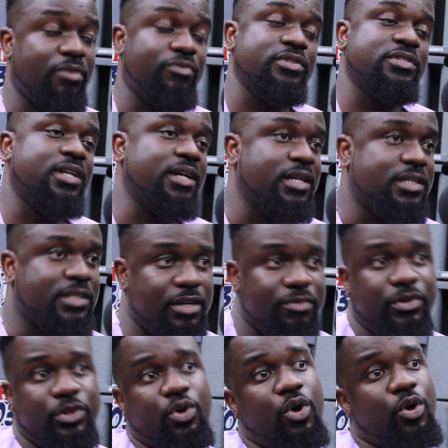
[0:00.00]
If it's
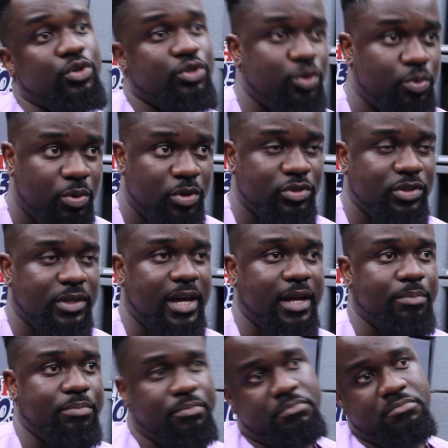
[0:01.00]
negative and you also want to
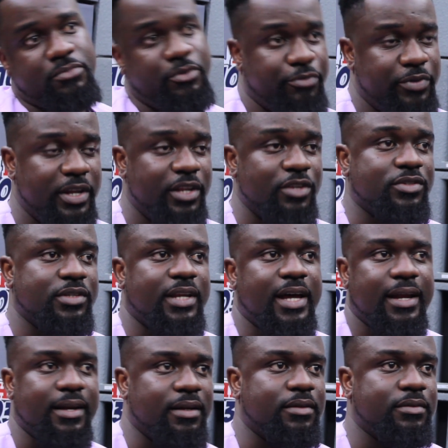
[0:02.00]
feed into
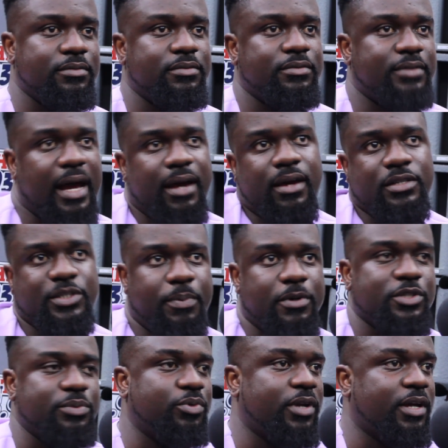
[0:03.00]
that, that is
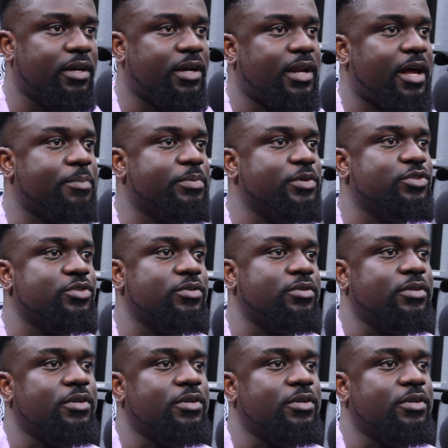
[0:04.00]
possible that it can happen too.